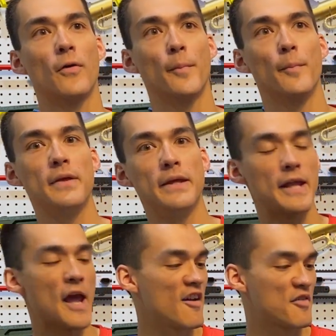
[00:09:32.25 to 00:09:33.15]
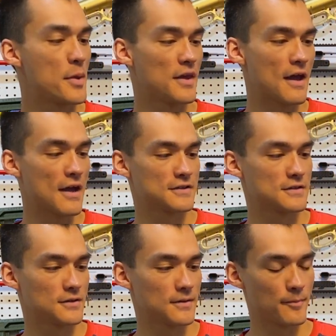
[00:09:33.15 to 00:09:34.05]
mid
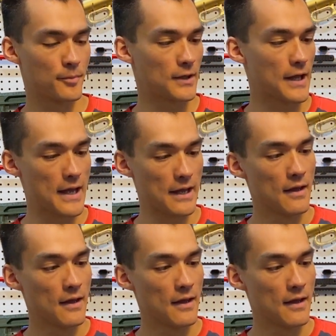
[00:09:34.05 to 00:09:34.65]
FPS play.